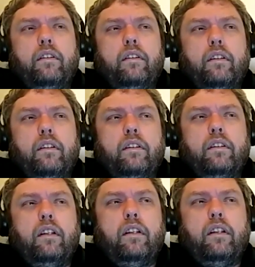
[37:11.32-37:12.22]
there, there's
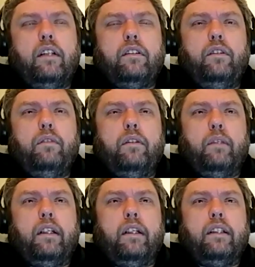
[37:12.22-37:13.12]
a lot to it,
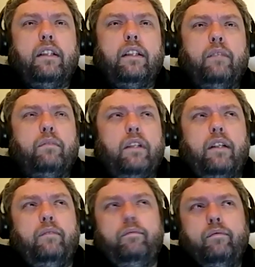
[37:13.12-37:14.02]
but at the same
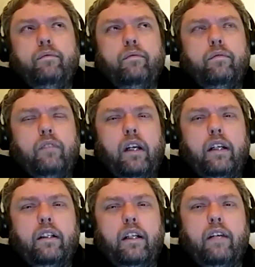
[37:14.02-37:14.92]
time, I
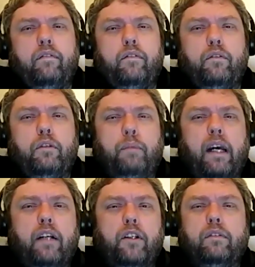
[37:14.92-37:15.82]
could have
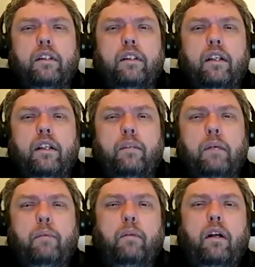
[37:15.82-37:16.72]
douchebag Jones at the end of my
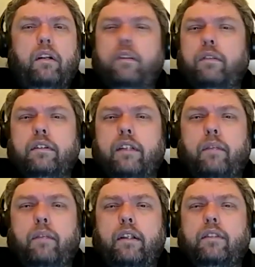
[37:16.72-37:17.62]
block doing the same
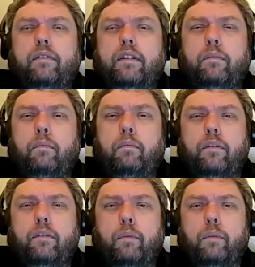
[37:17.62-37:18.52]
thing as Vince McMahon's
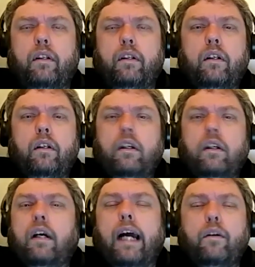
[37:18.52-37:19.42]
women.
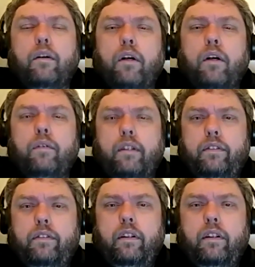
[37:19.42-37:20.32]
I don't know
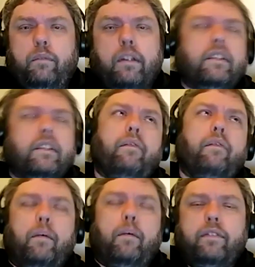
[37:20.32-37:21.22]
this because he's not
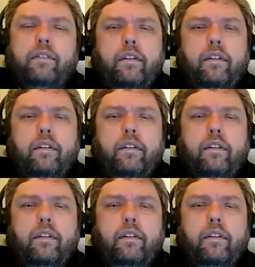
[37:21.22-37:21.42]
famous.